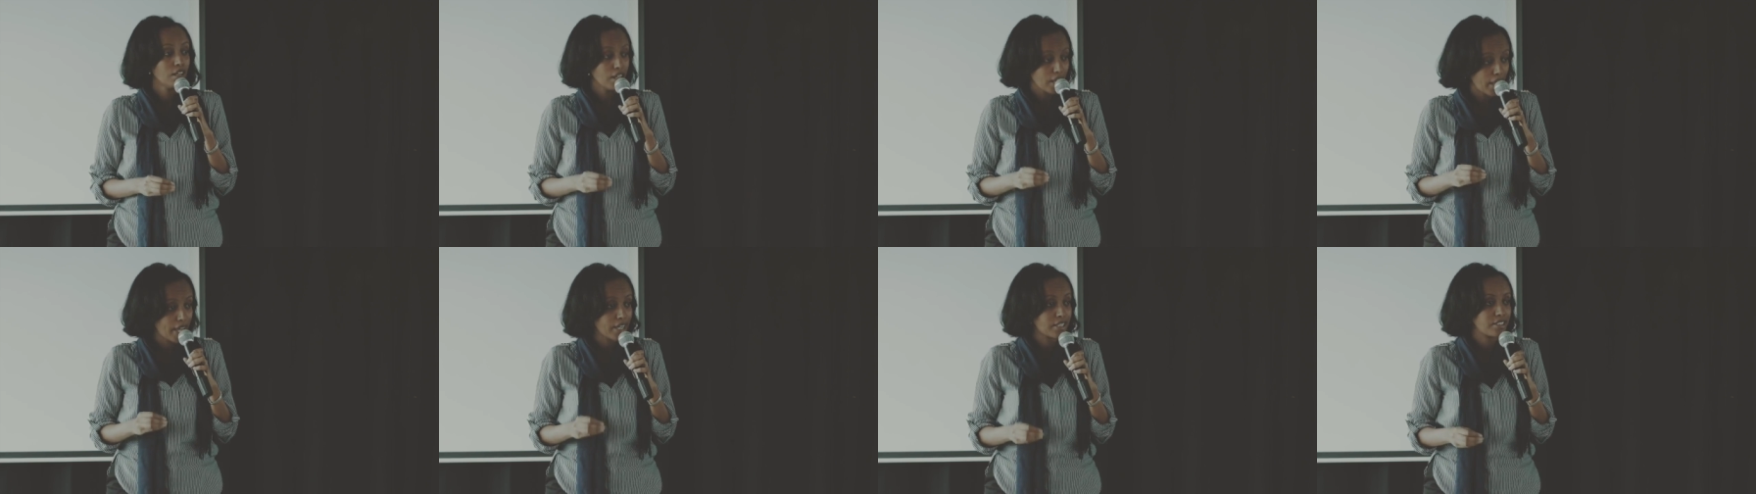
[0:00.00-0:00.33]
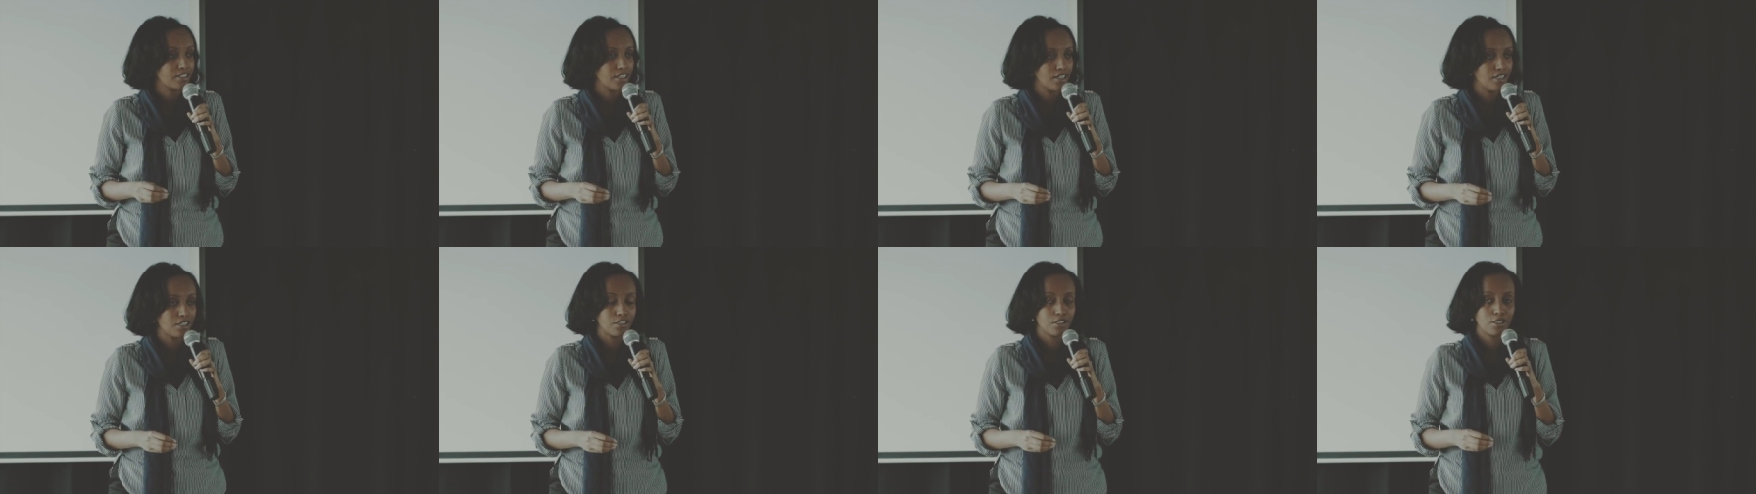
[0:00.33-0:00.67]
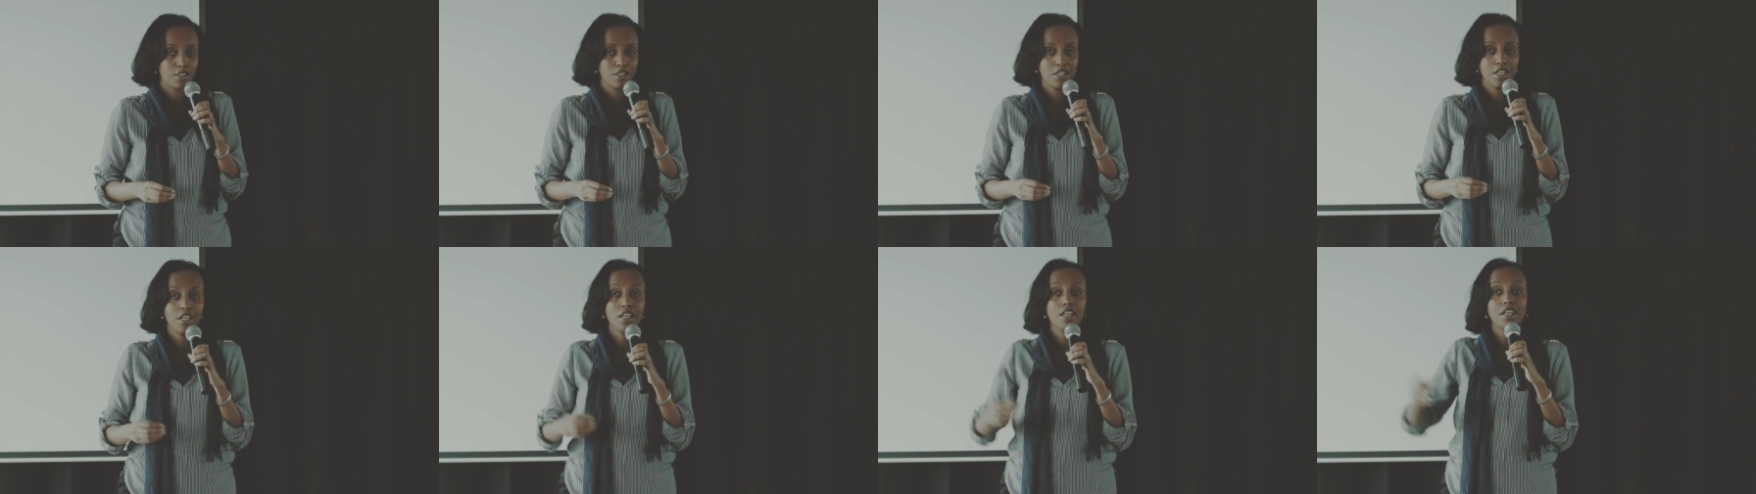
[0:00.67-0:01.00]
Excellent.
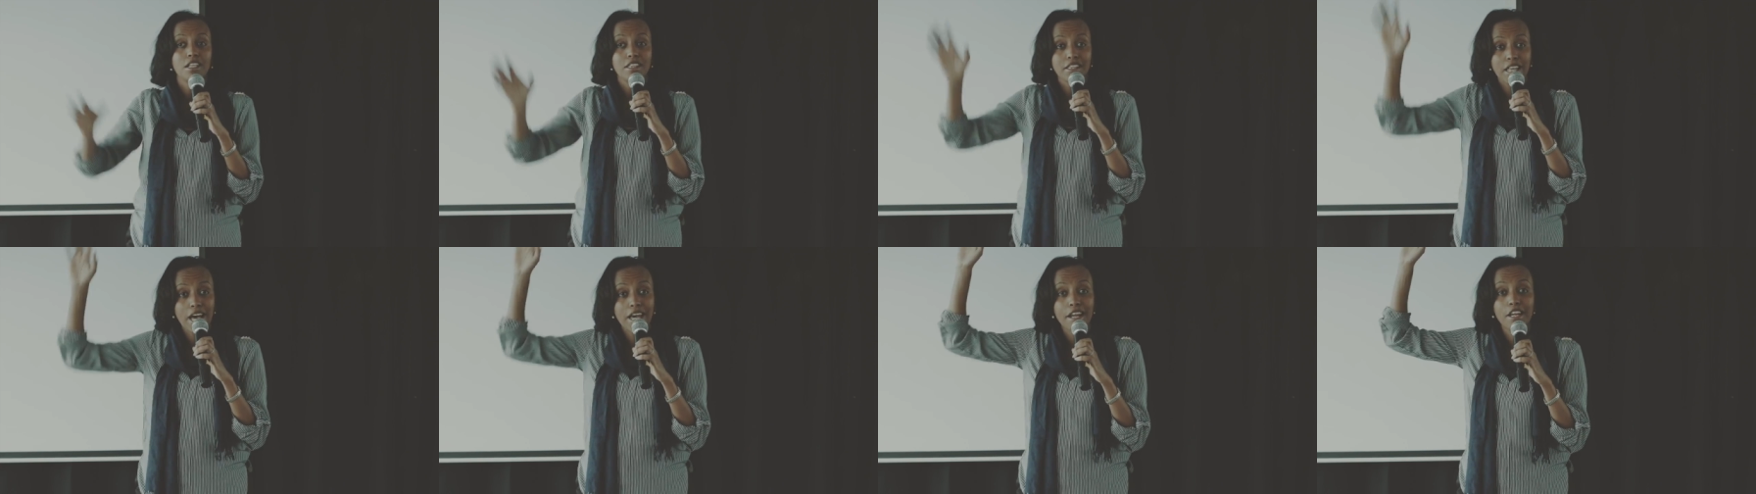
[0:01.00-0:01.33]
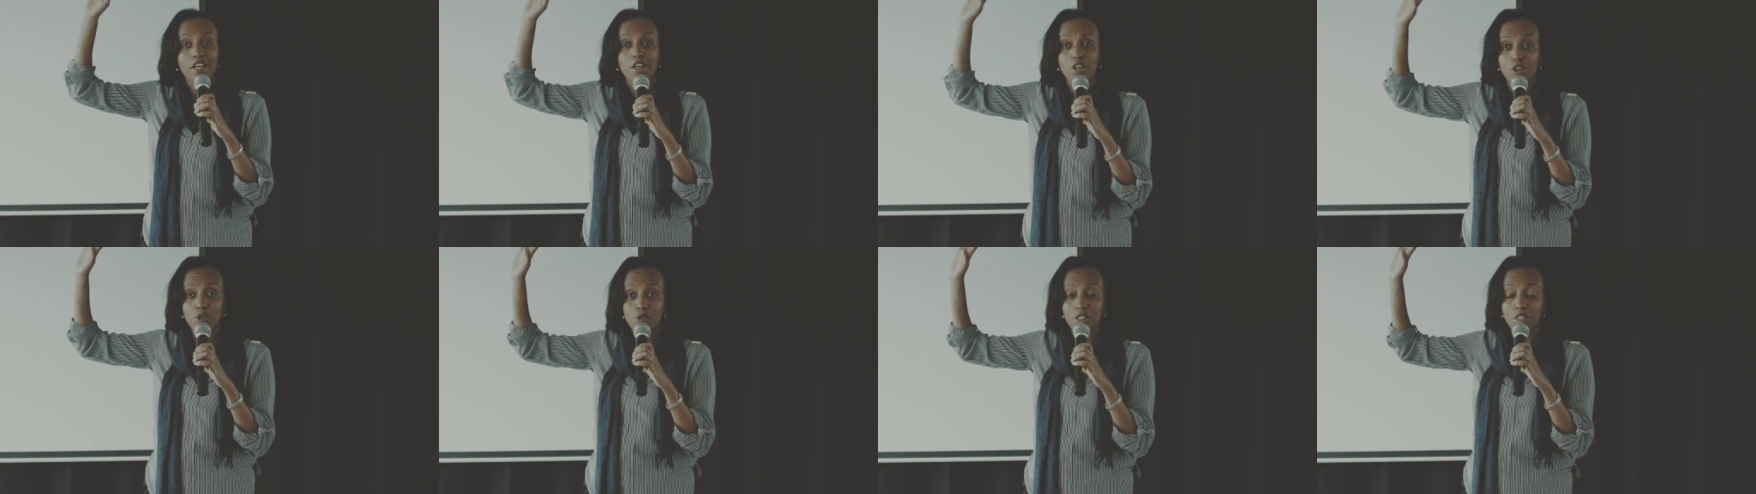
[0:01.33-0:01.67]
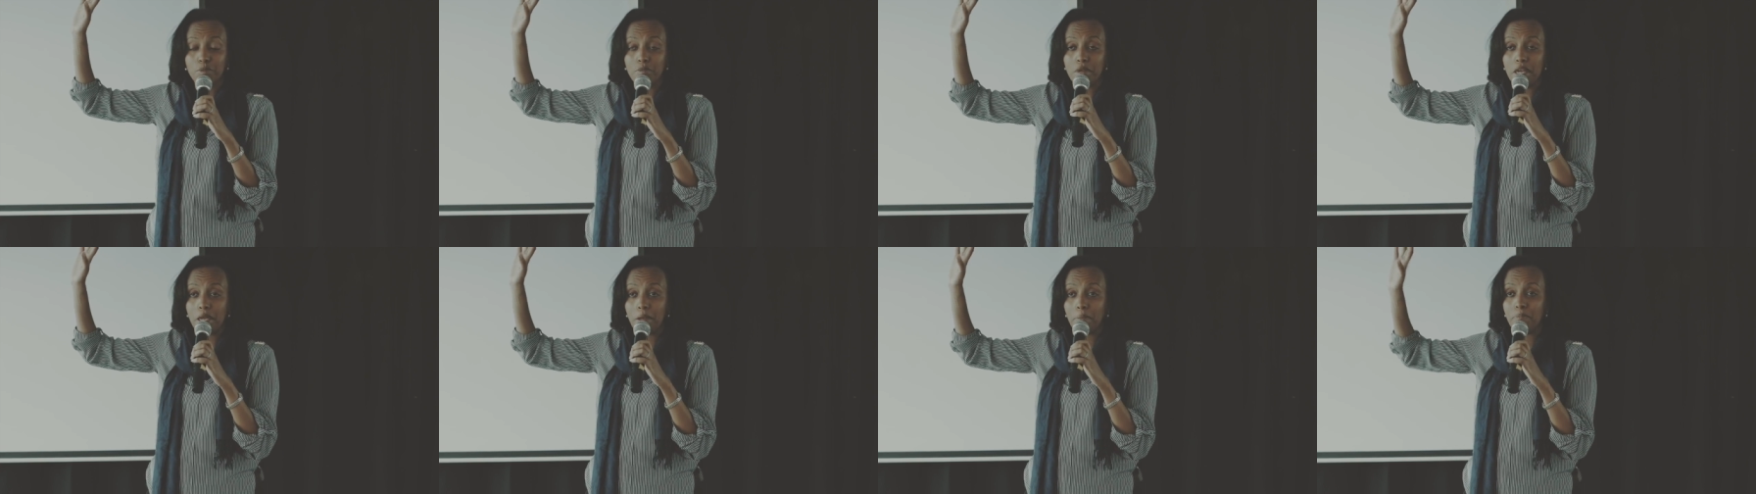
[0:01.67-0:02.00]
That
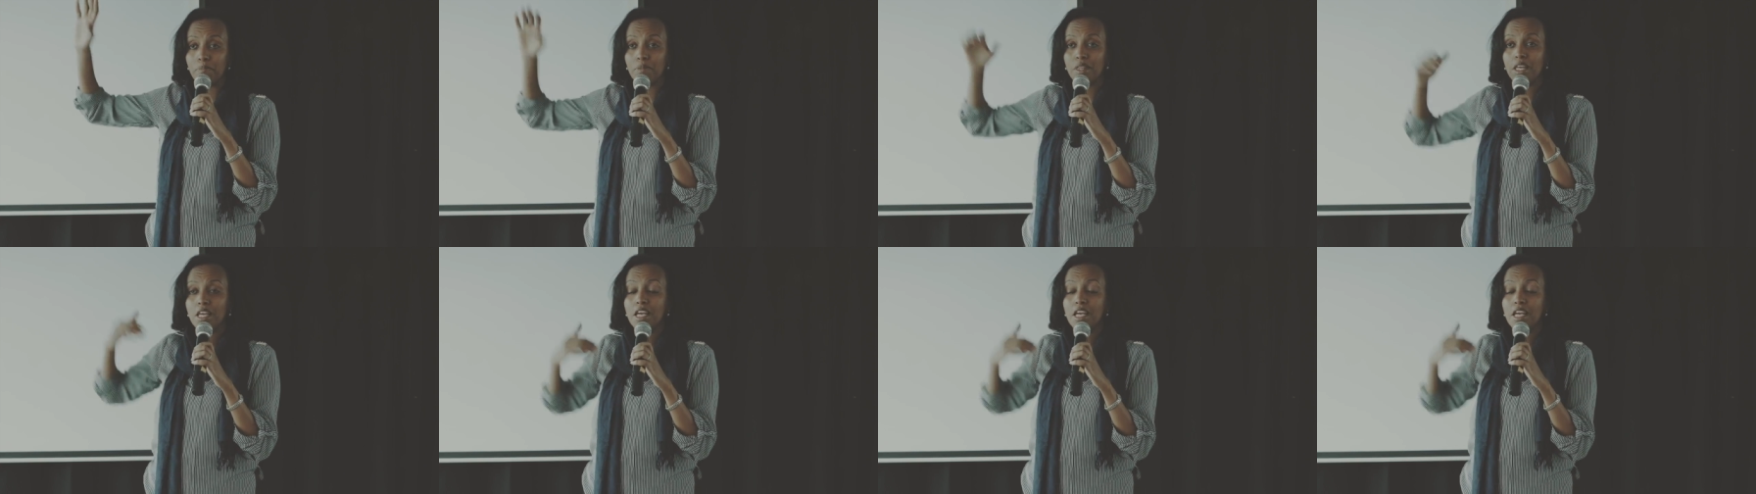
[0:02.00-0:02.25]
includes me